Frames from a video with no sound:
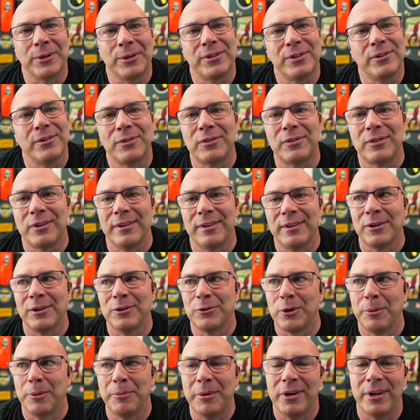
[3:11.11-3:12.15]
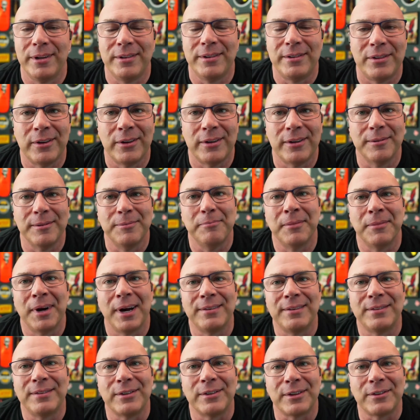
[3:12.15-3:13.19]
which has contributed to
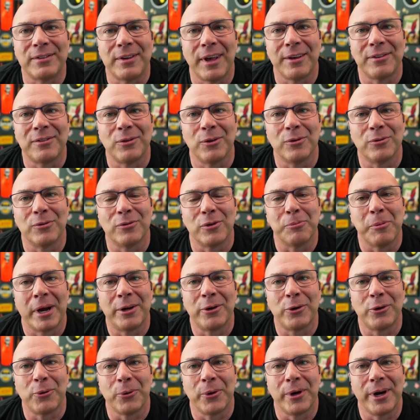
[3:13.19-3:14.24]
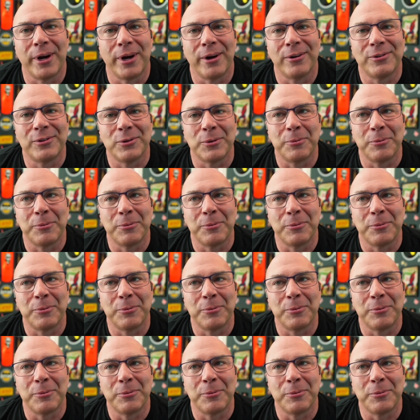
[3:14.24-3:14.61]
my success over my career.